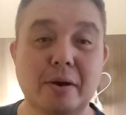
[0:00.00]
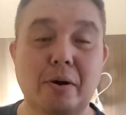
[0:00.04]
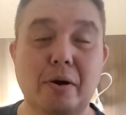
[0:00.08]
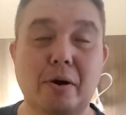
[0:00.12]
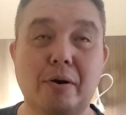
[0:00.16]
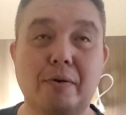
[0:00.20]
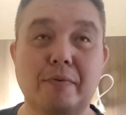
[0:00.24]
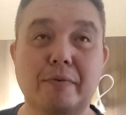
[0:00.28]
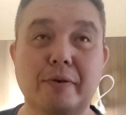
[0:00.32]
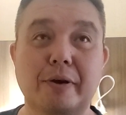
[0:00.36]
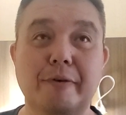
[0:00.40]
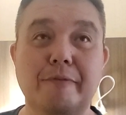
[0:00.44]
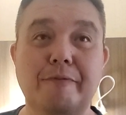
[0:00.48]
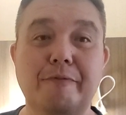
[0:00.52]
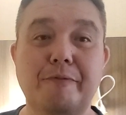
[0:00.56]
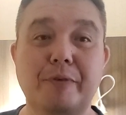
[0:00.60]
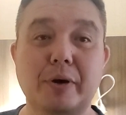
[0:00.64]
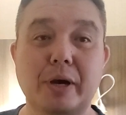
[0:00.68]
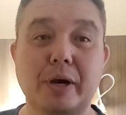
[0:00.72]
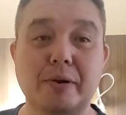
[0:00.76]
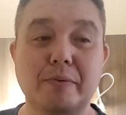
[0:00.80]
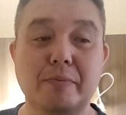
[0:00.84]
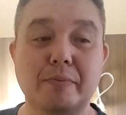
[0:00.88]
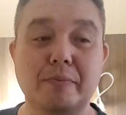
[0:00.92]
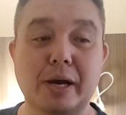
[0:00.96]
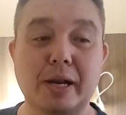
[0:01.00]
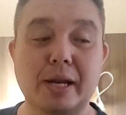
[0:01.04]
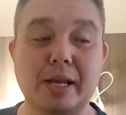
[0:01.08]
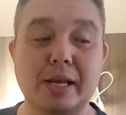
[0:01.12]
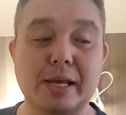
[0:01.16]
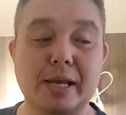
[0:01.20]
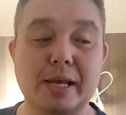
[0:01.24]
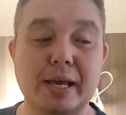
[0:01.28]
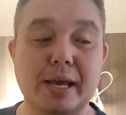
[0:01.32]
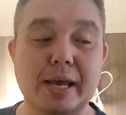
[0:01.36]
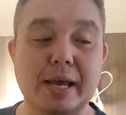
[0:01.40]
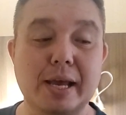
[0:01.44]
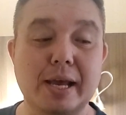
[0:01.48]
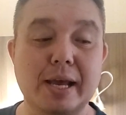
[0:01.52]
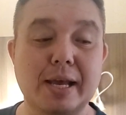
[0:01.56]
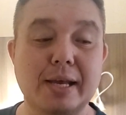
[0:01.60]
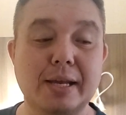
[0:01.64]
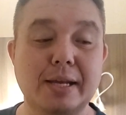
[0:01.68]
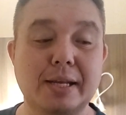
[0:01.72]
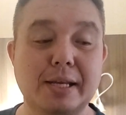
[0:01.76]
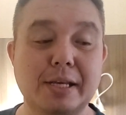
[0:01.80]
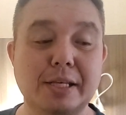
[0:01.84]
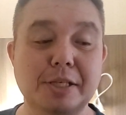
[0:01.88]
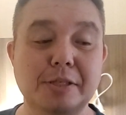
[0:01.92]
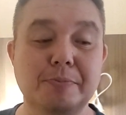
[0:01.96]
over at Fight Ready,
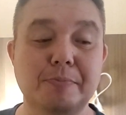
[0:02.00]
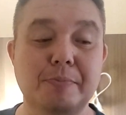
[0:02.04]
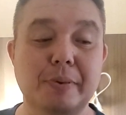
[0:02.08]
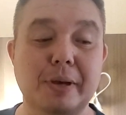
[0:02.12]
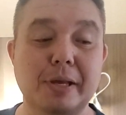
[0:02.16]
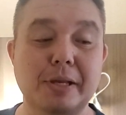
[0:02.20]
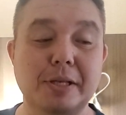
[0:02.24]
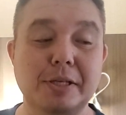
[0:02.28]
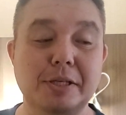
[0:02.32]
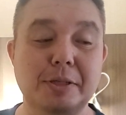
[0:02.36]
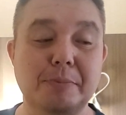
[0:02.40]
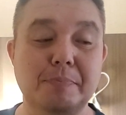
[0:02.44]
and he's been